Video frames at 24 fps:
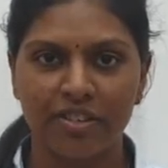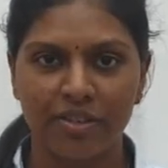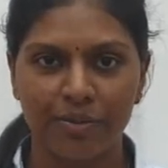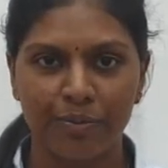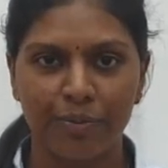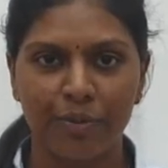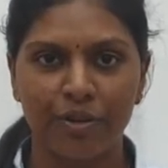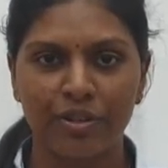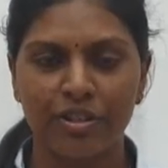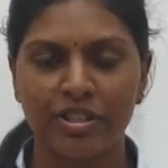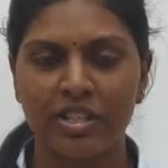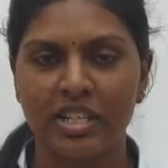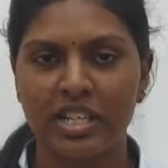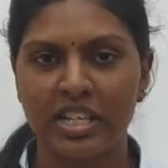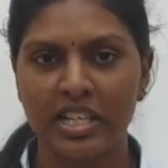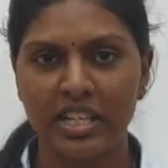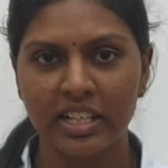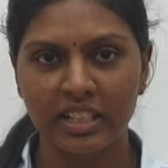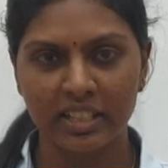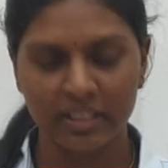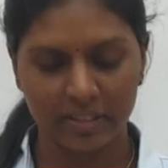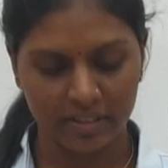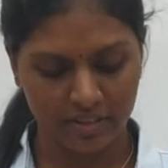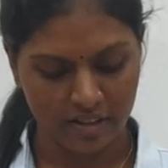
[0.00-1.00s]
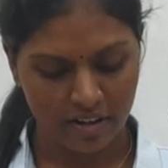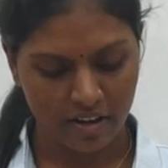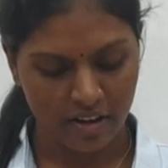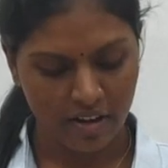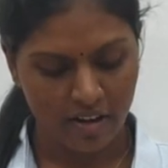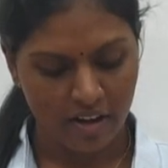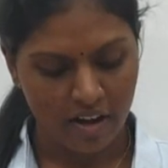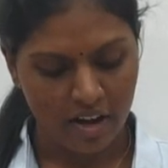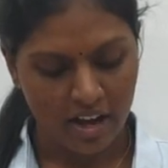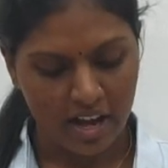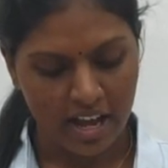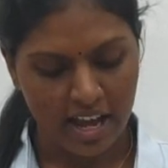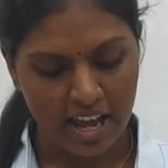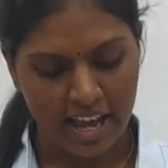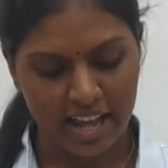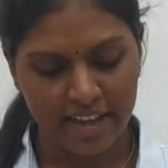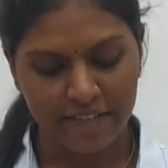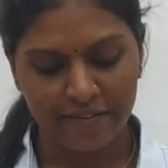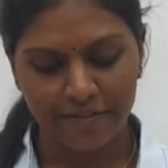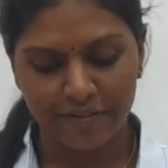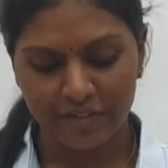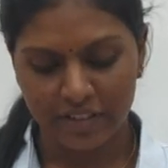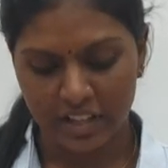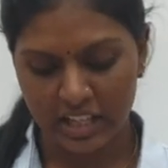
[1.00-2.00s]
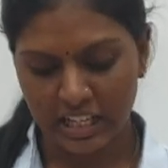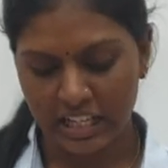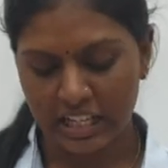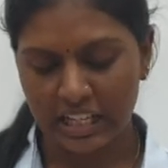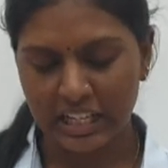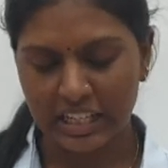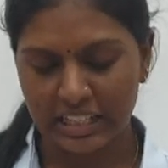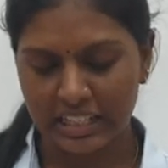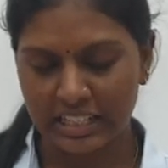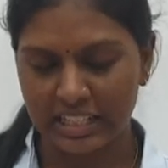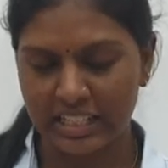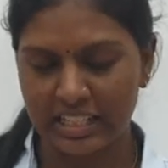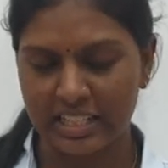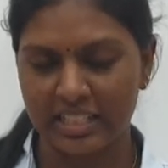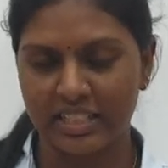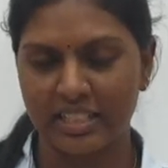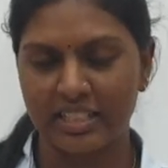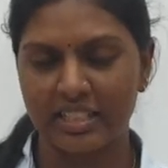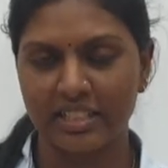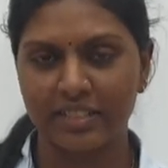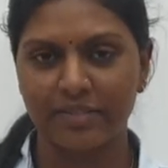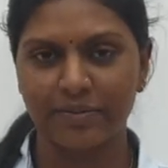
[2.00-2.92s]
reporting have increased.